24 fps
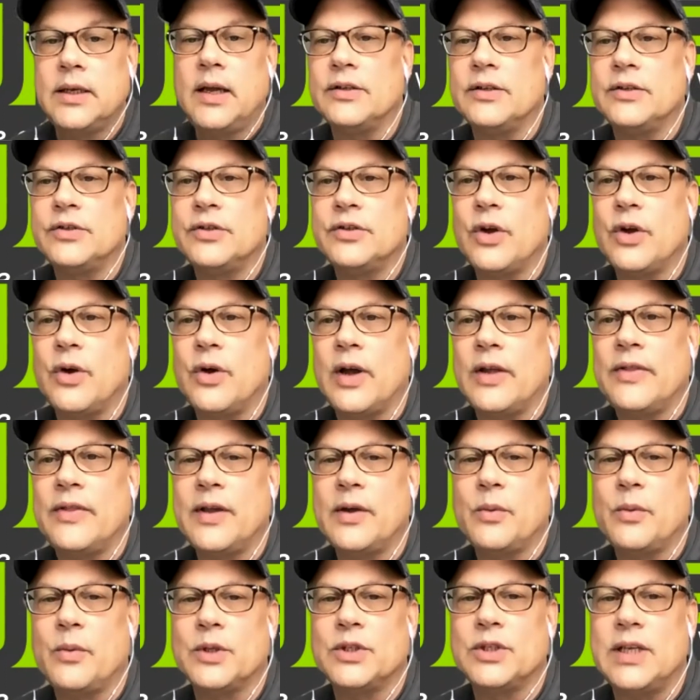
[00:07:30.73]
So I
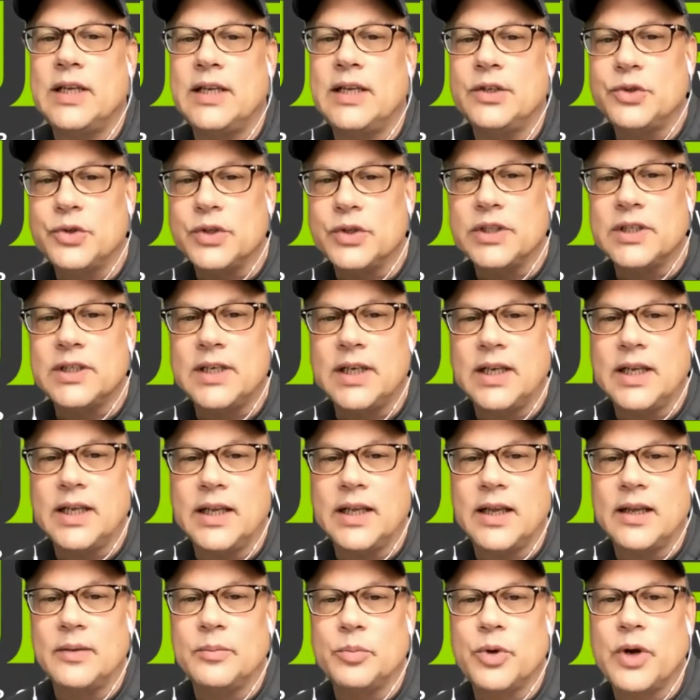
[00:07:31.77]
think what's interesting,
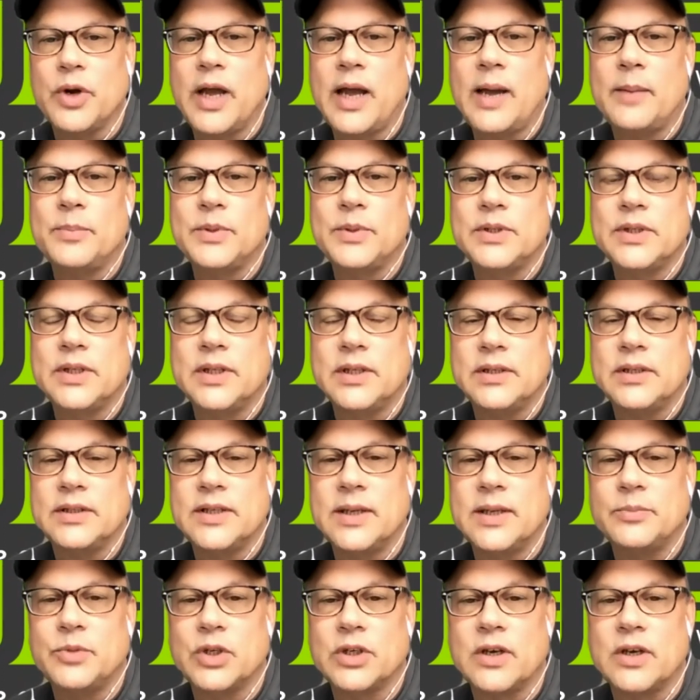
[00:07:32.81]
and perhaps the
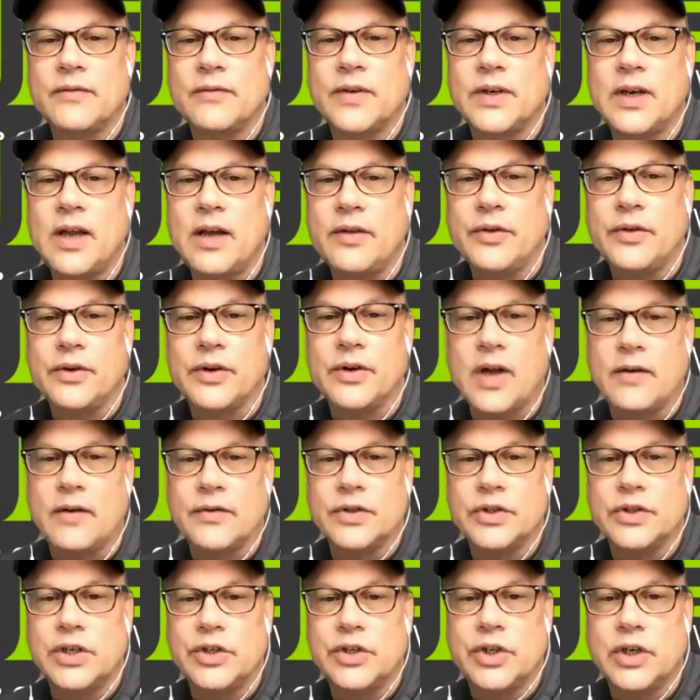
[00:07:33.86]
subject of another
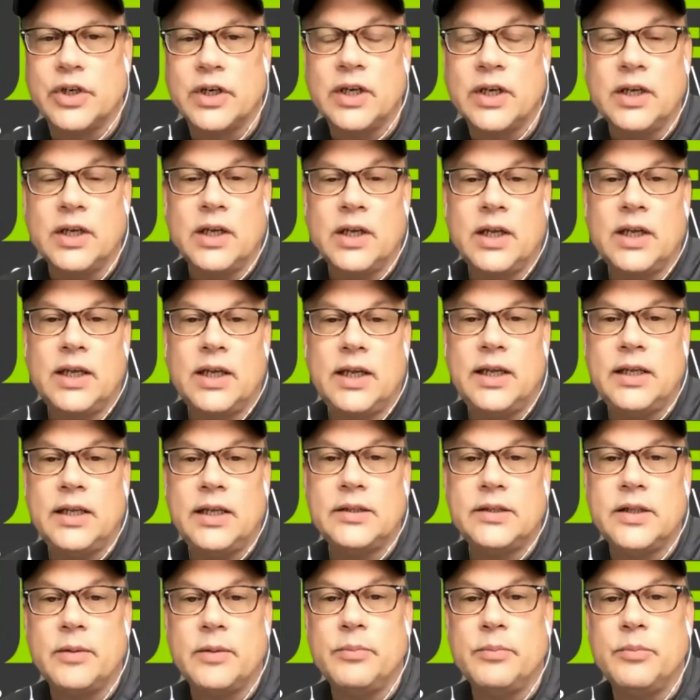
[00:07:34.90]
conversation,
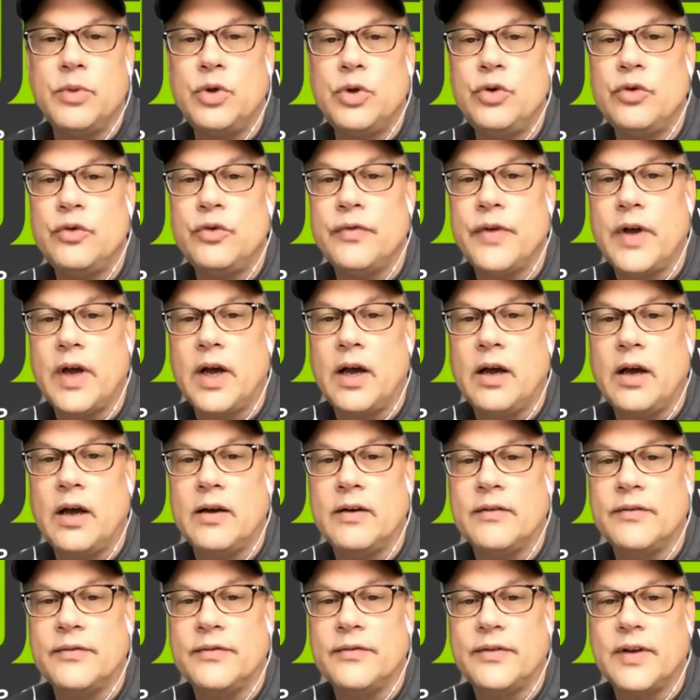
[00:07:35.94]
is the move
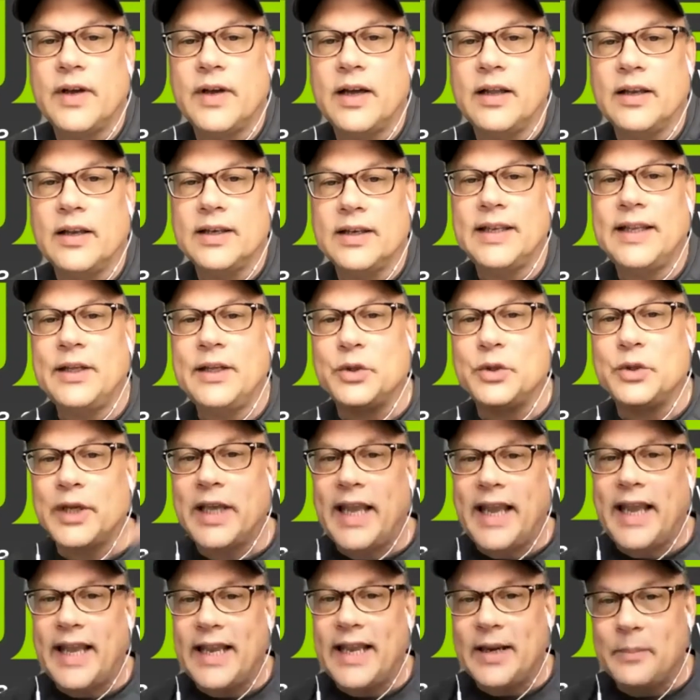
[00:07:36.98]
of legal
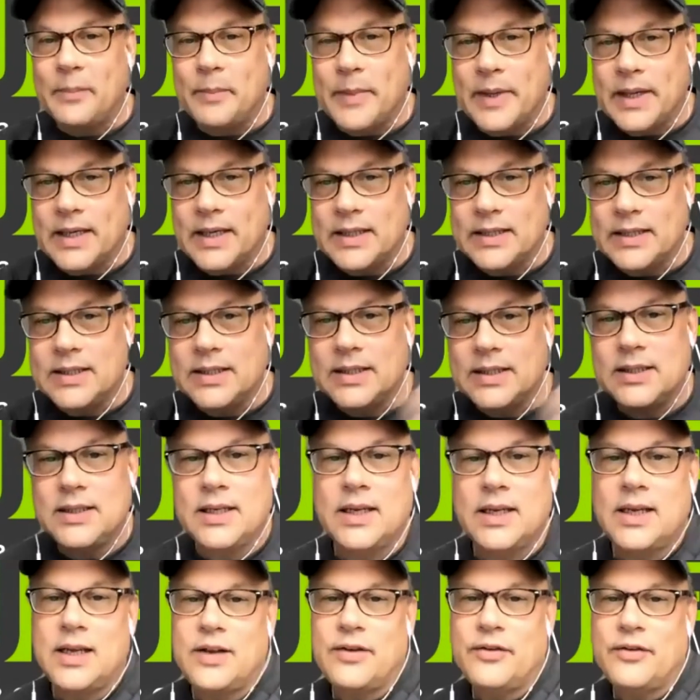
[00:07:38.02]
cannabis,
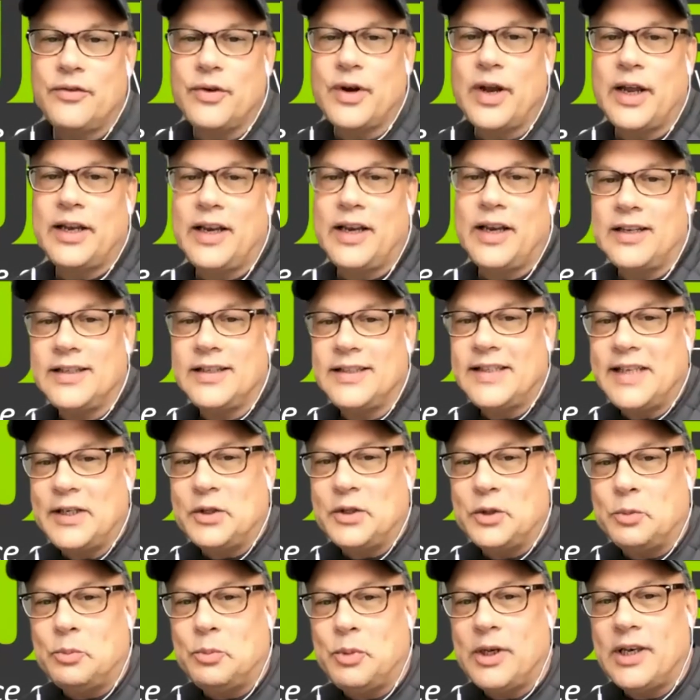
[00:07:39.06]
right, a
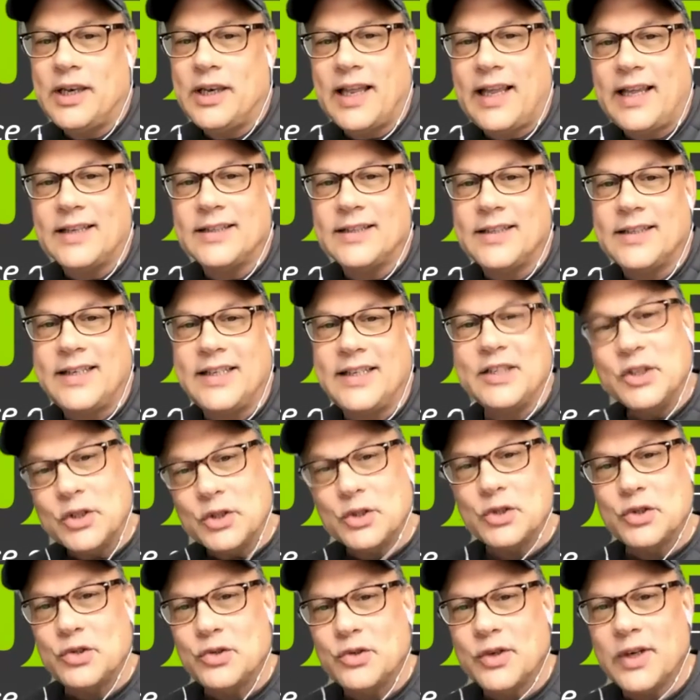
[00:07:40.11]
single plant
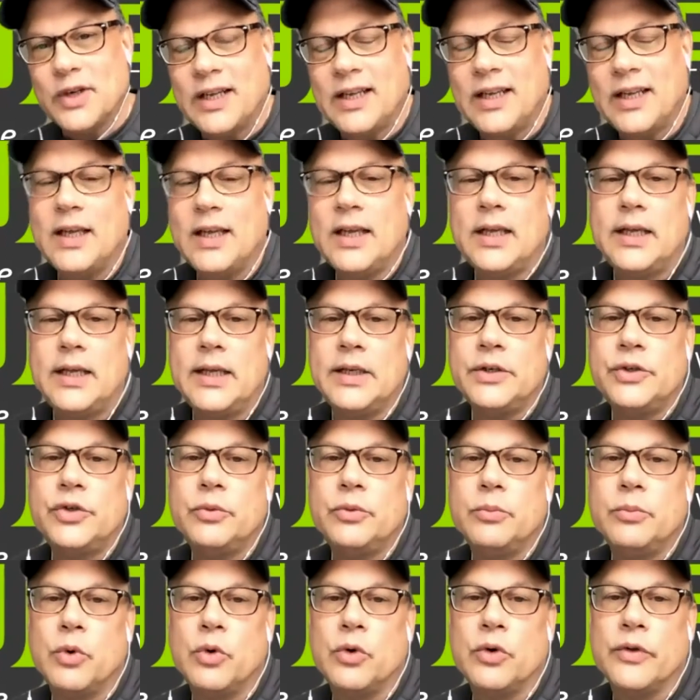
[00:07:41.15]
industry, into
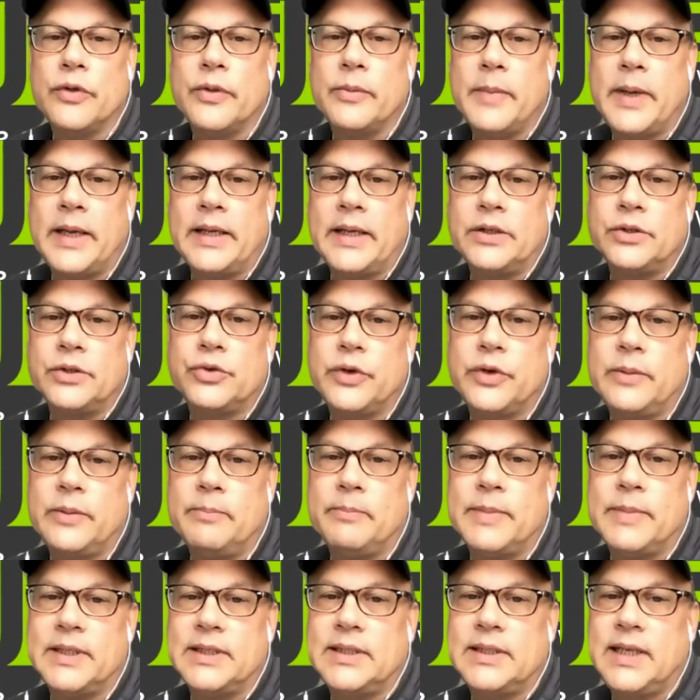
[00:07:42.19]
more of the mainstream
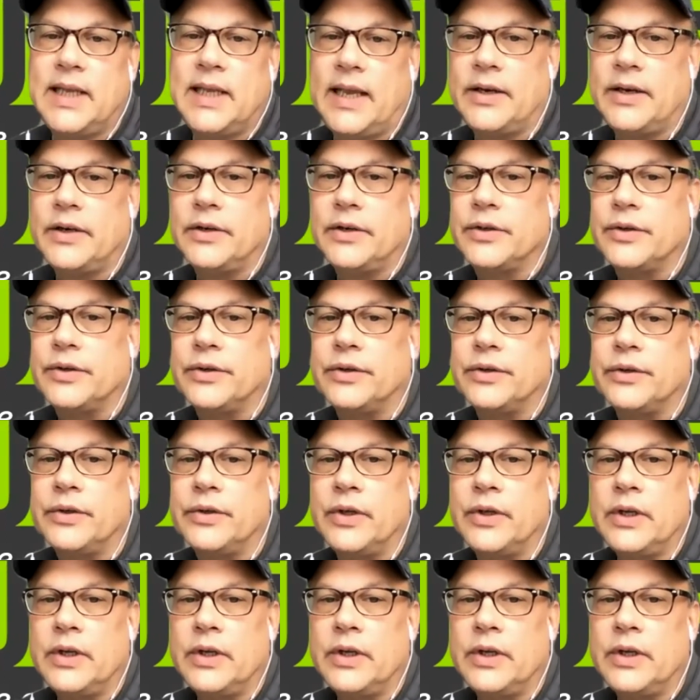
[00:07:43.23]
botanical